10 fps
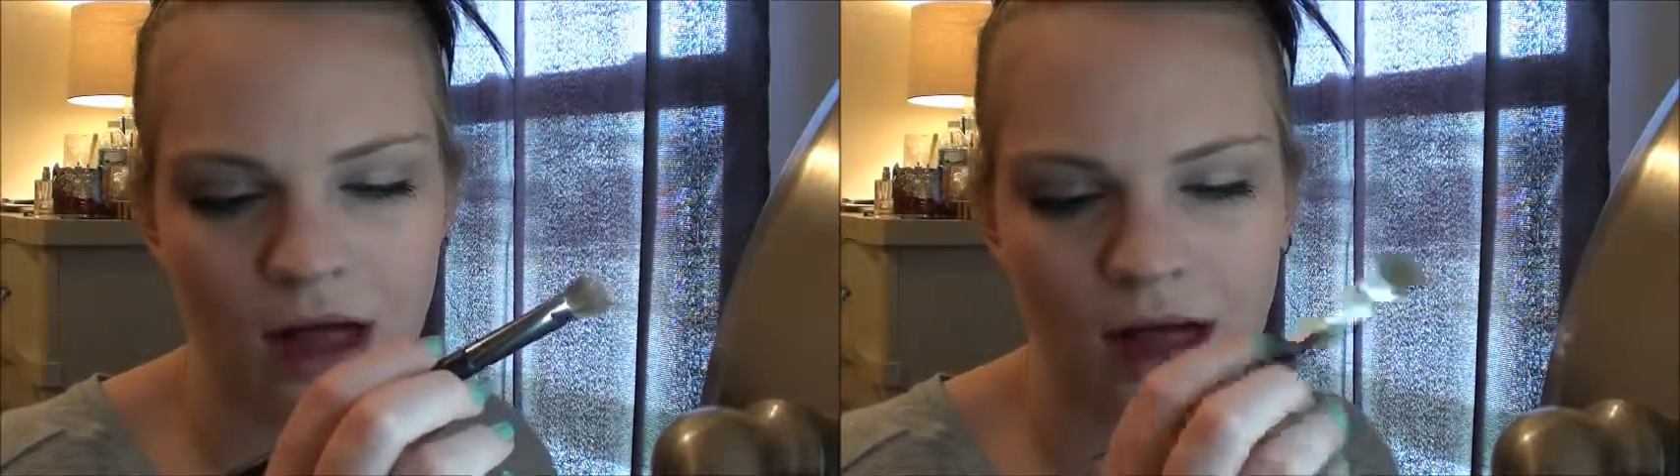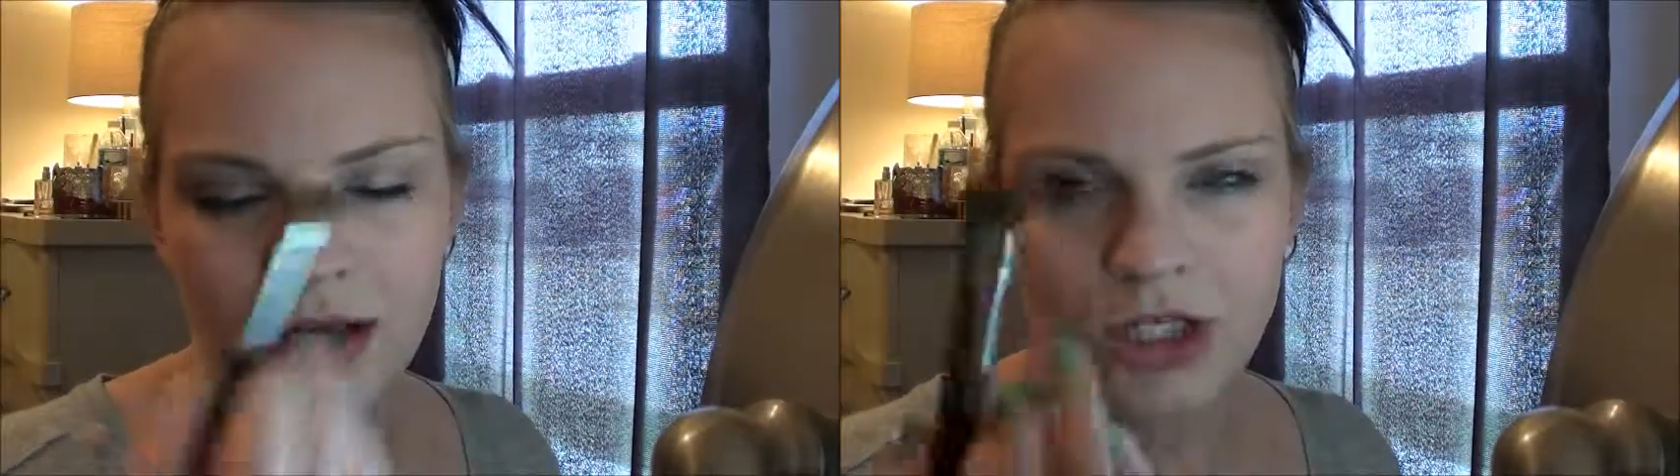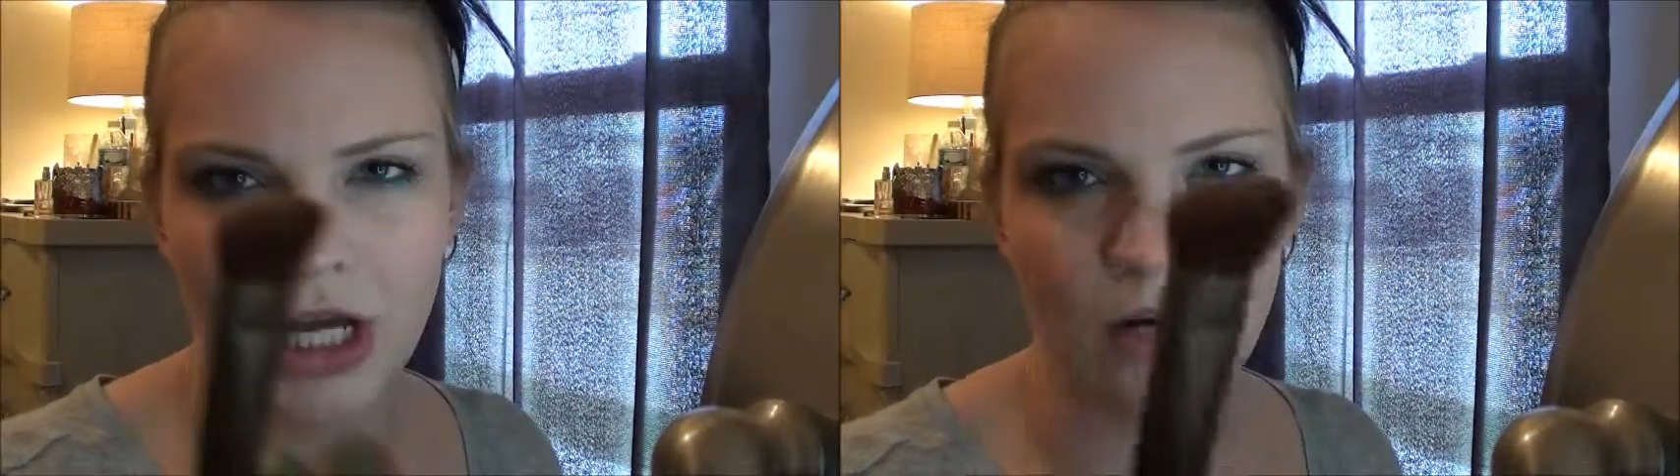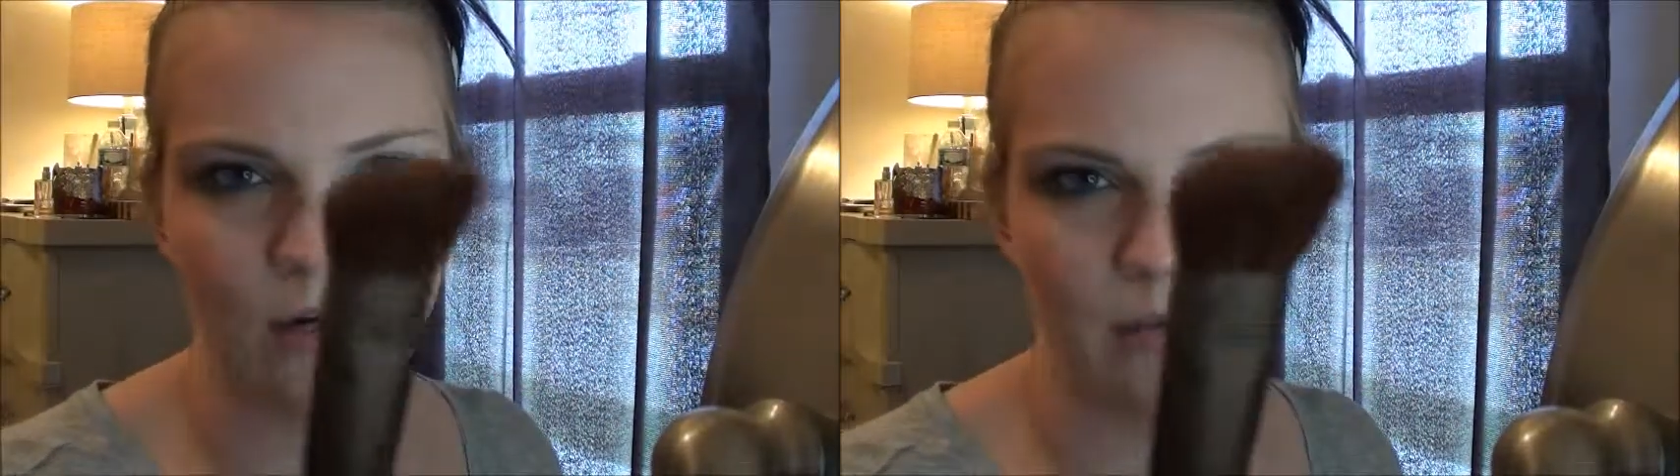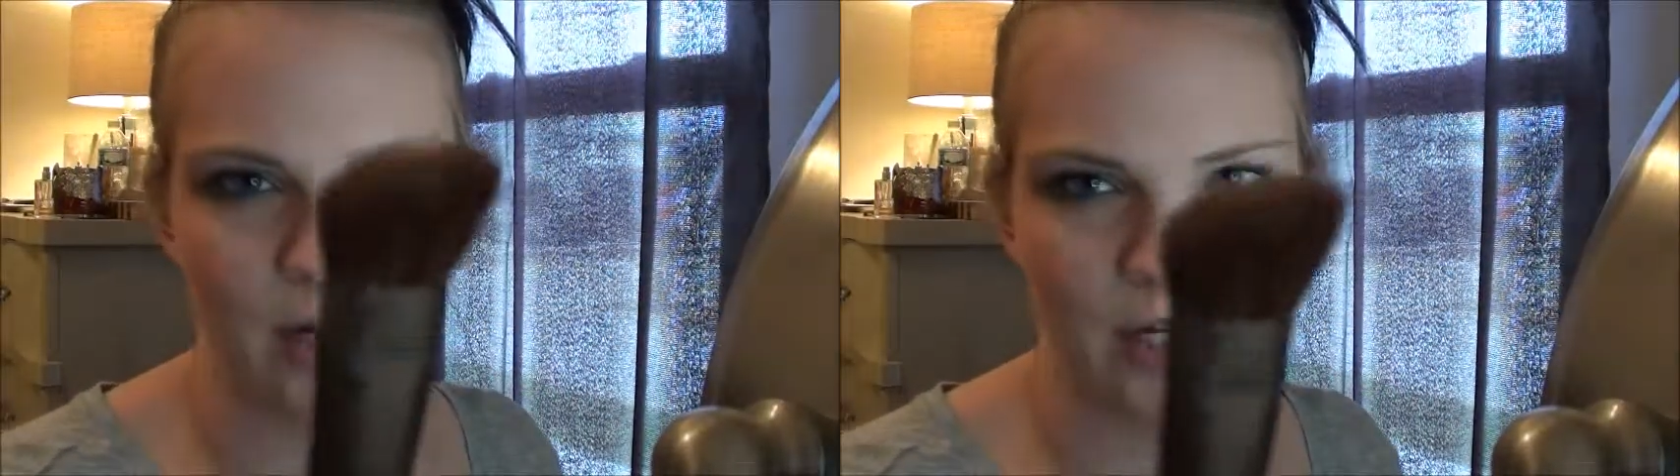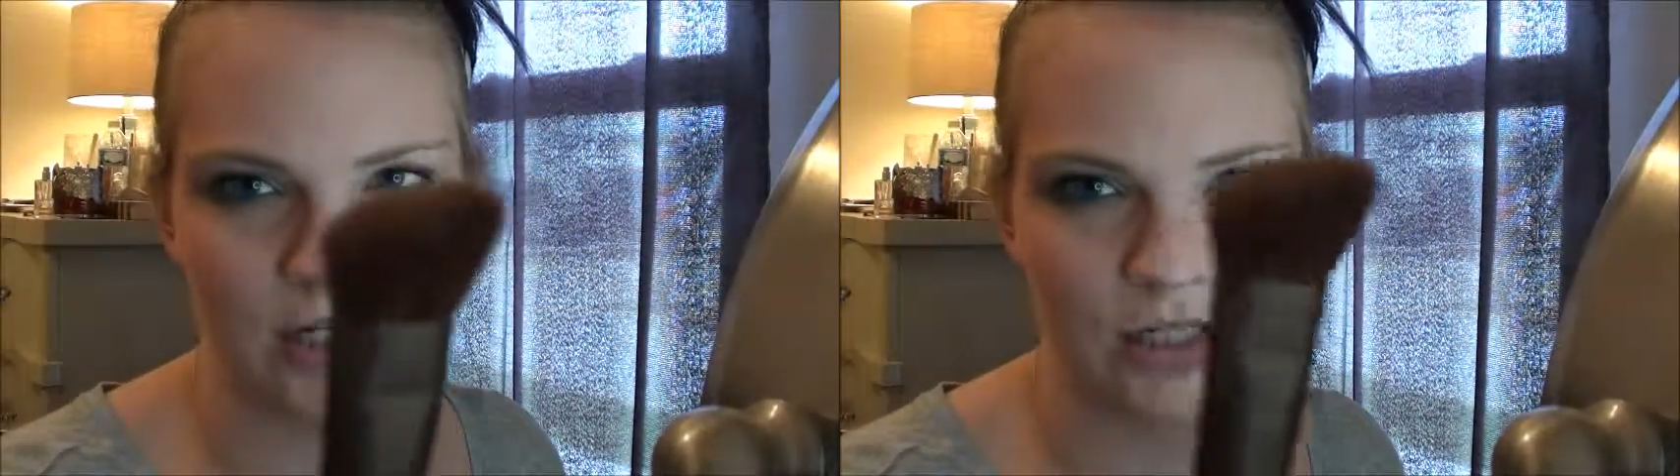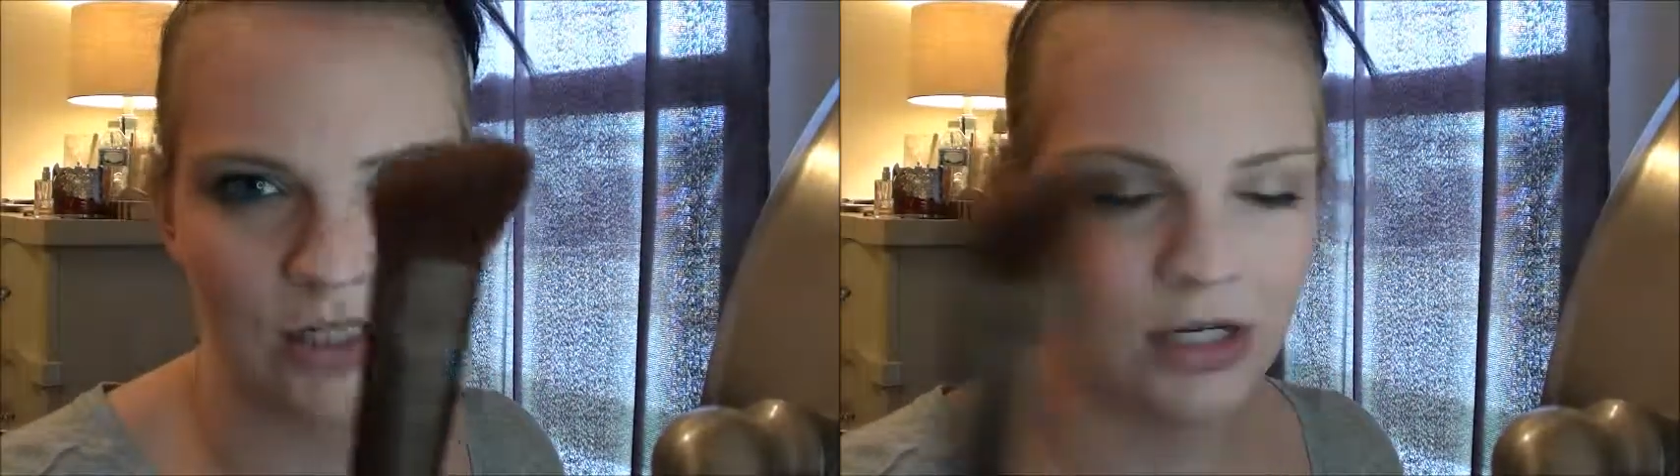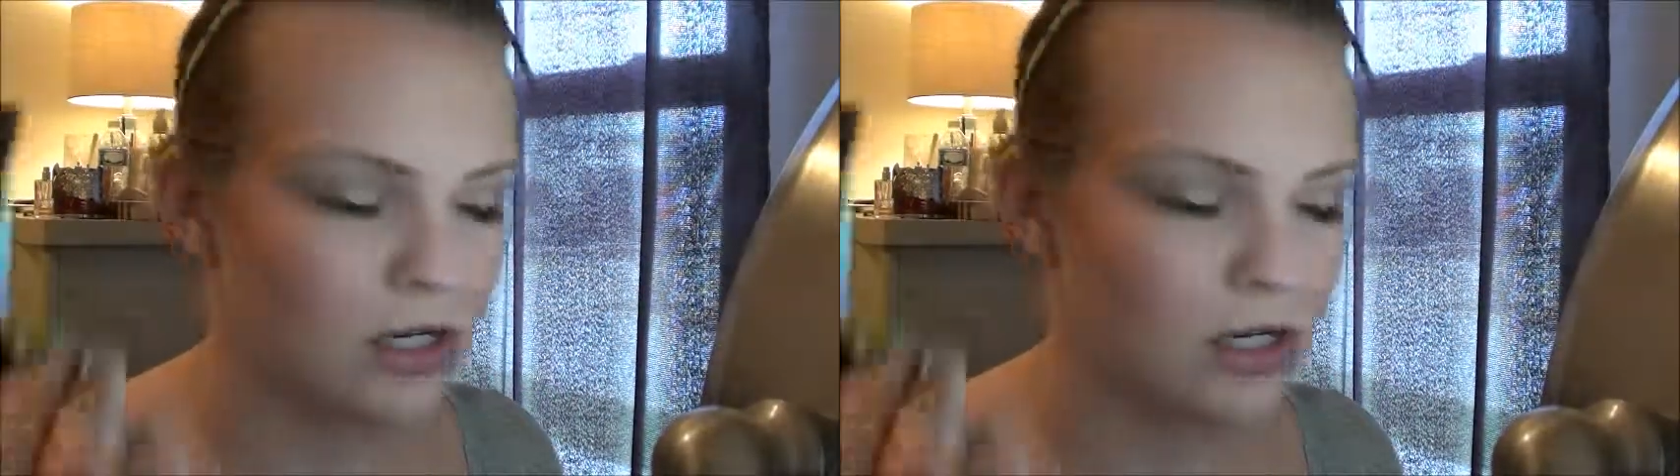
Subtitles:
eyeshadow brush.